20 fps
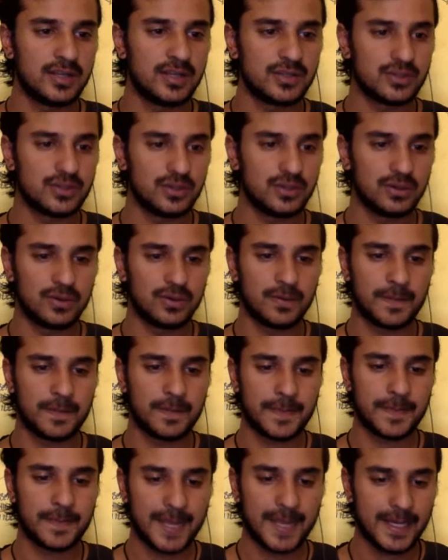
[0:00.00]
So
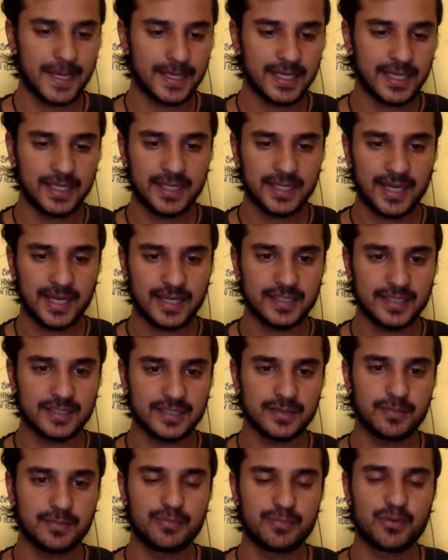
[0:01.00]
then again, that
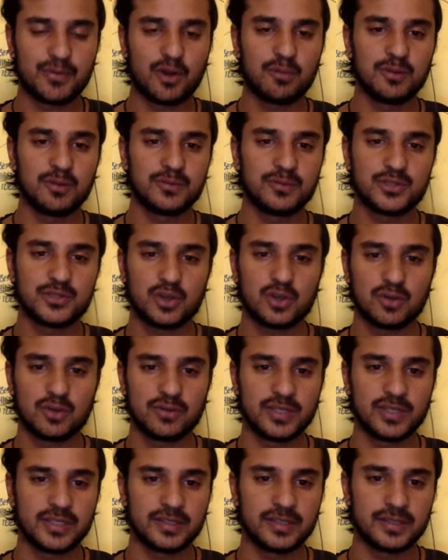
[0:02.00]
is a problem
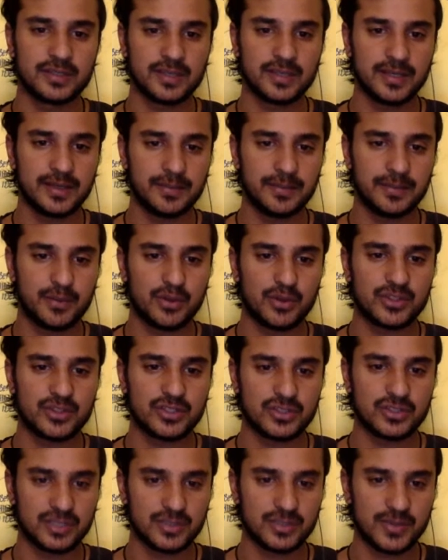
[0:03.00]
solving
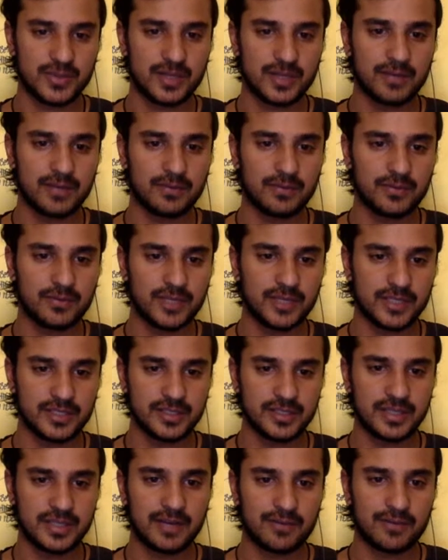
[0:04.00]
process as well.
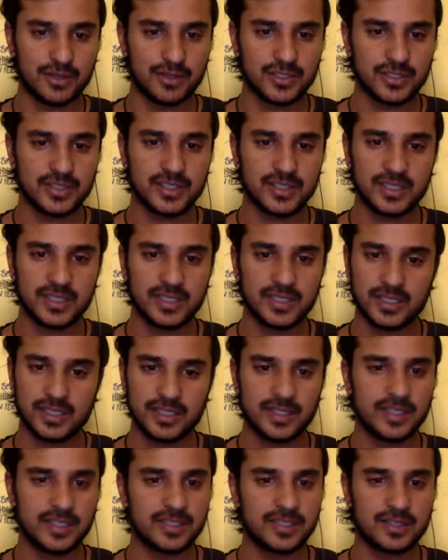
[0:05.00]
There's a divergent thinking
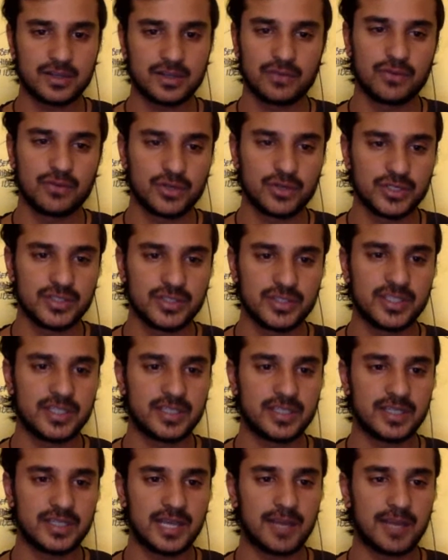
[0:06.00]
and there's a convergent
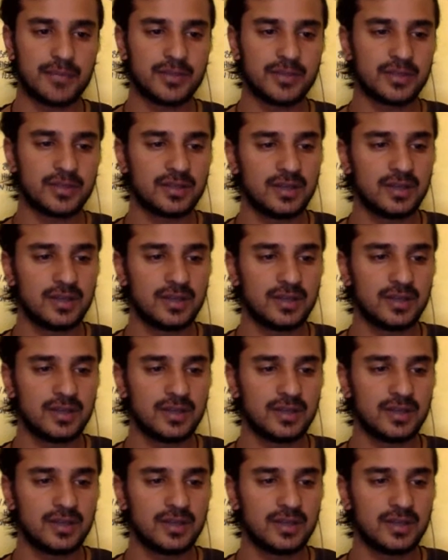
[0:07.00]
thinking happening.